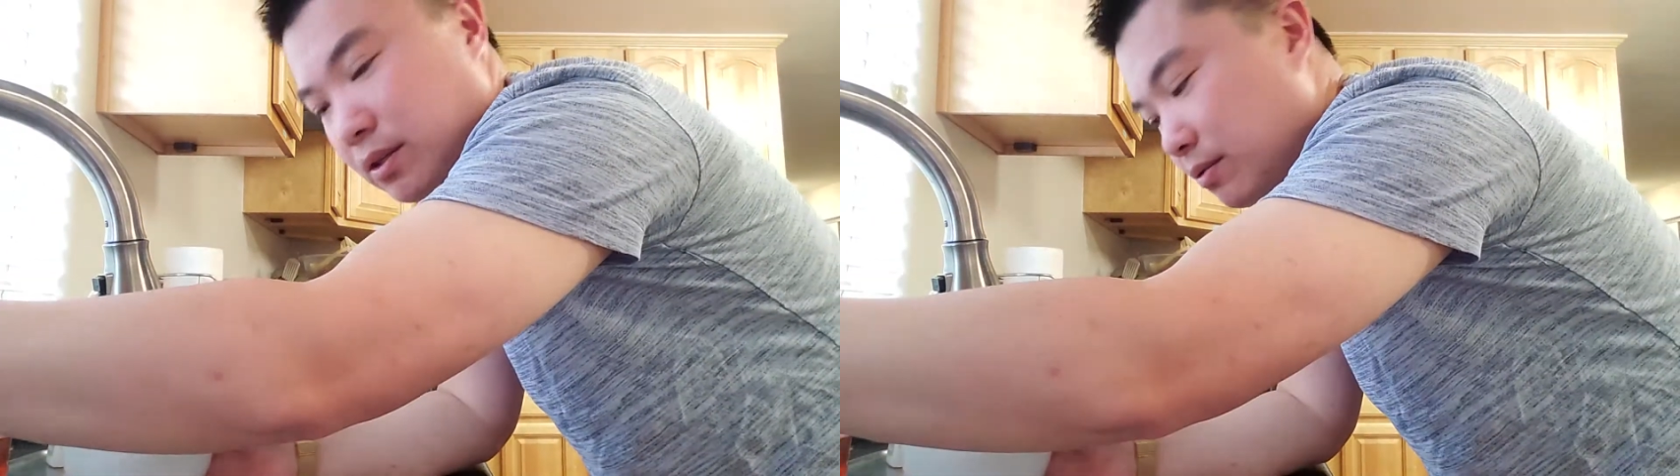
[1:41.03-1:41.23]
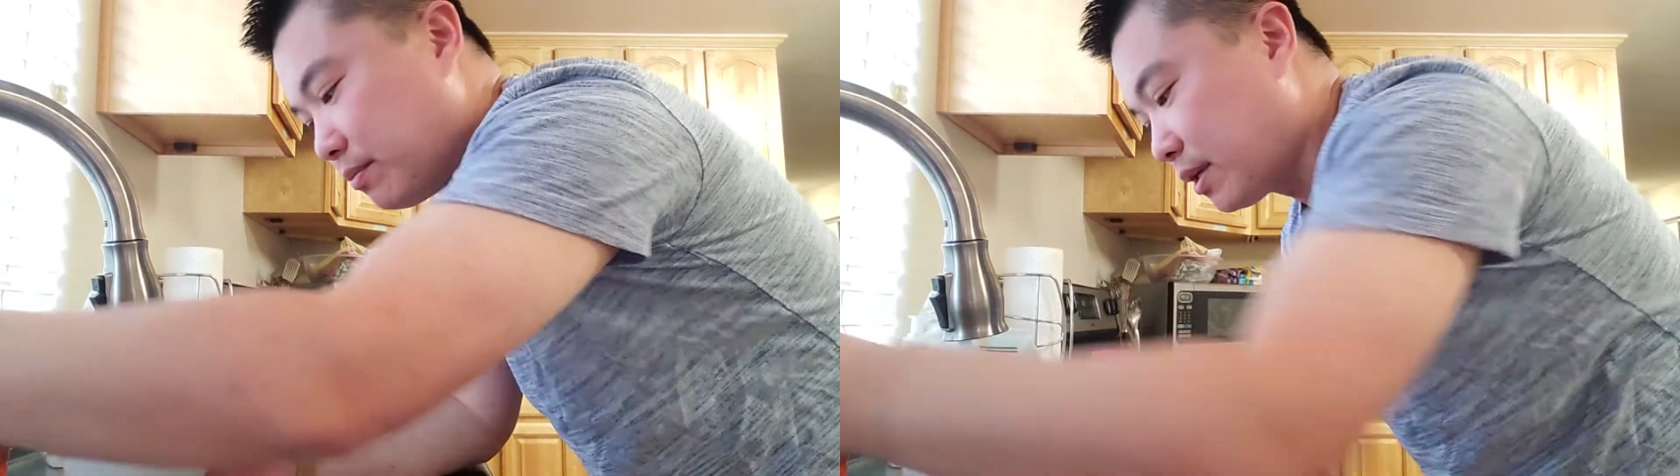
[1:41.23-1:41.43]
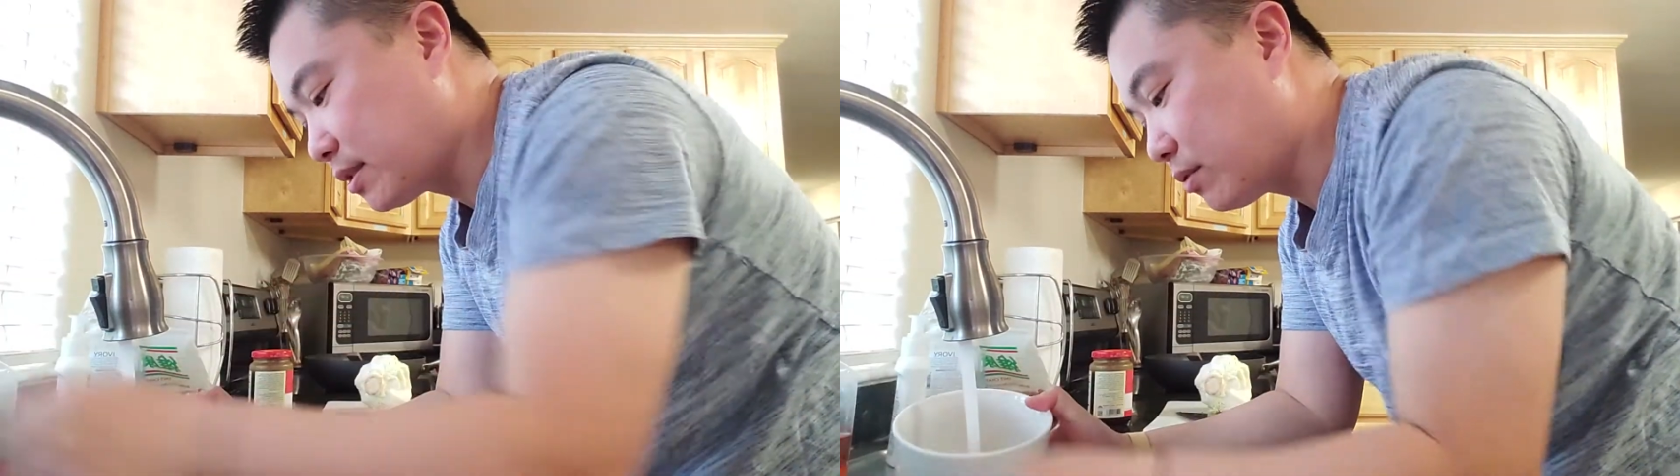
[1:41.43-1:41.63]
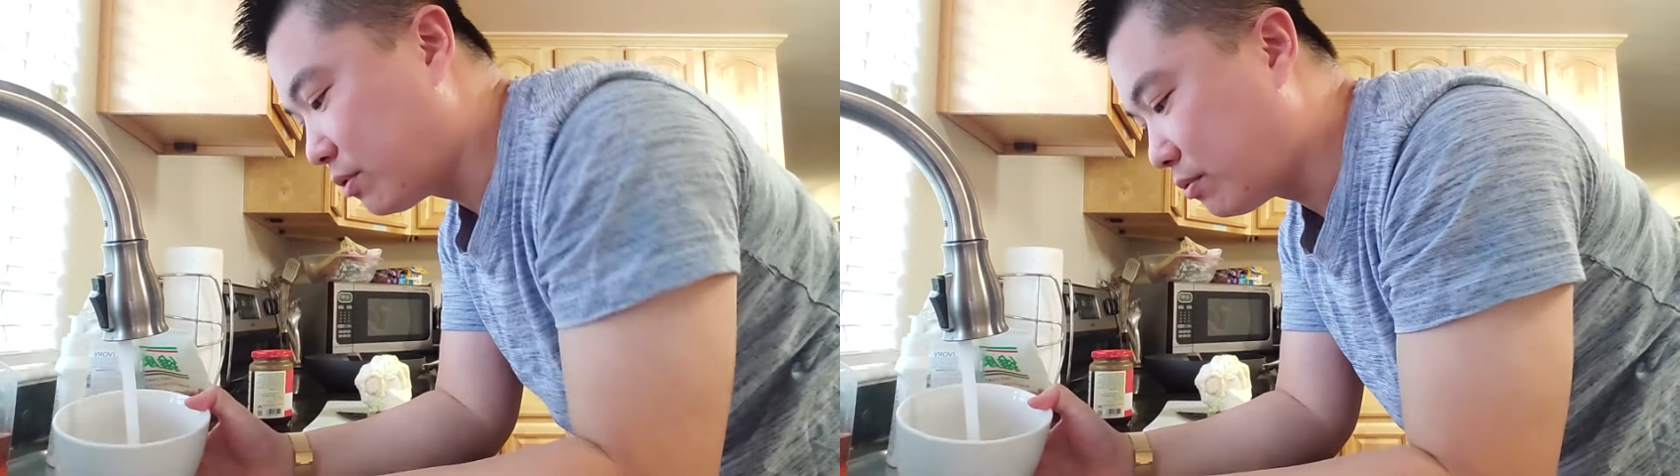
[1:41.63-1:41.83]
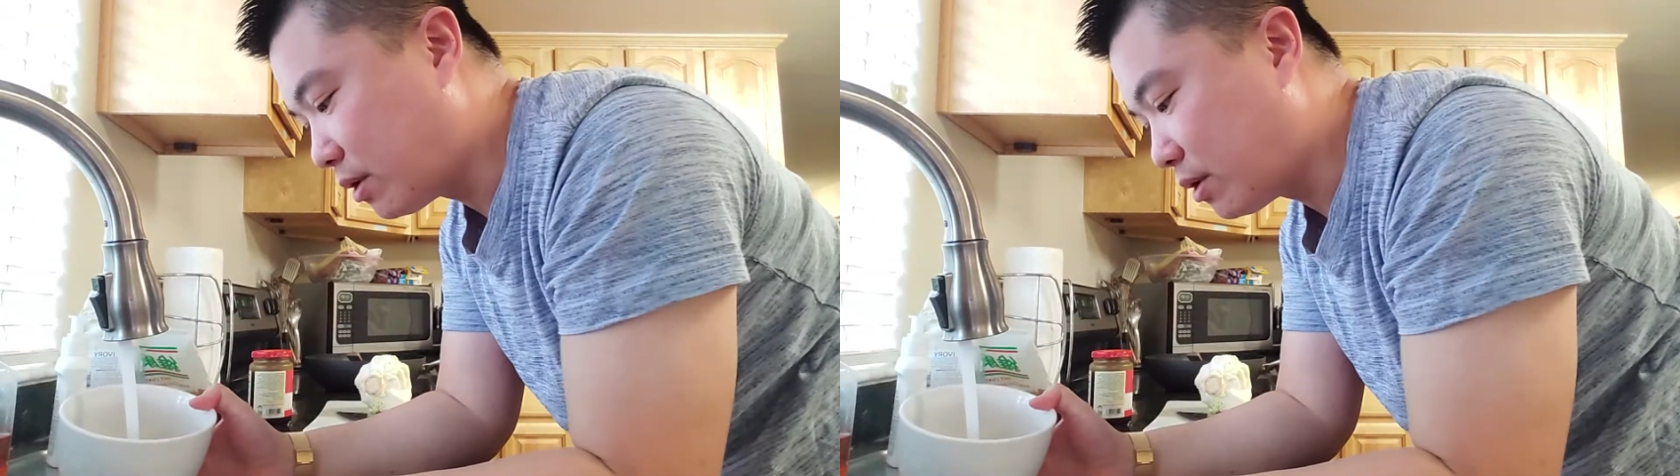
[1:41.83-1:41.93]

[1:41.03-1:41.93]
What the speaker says: You mix it with